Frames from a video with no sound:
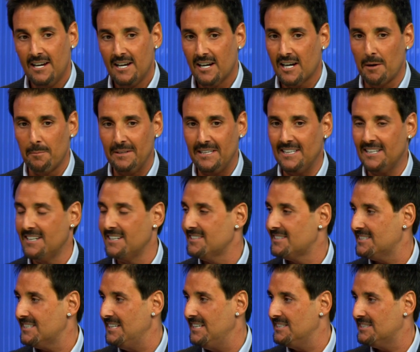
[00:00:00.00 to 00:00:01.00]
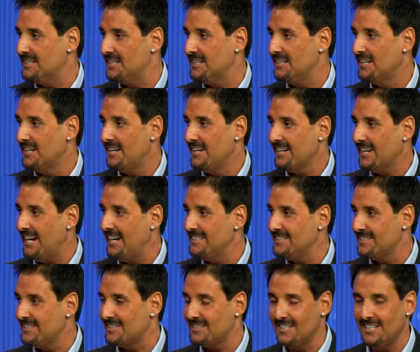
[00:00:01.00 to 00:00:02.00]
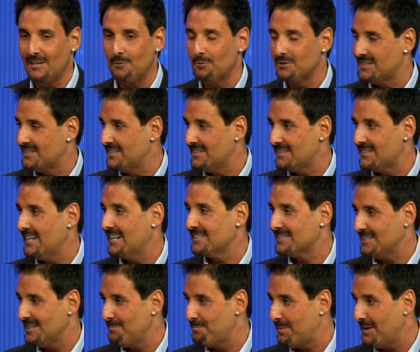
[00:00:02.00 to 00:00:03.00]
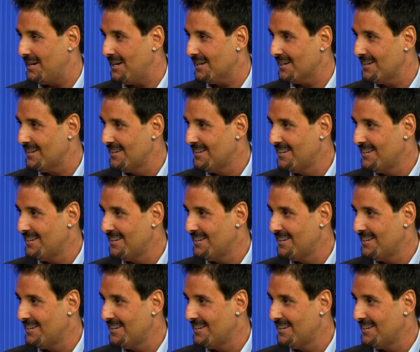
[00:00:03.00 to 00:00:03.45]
Coming into the season, Kansas City was the sexy pick.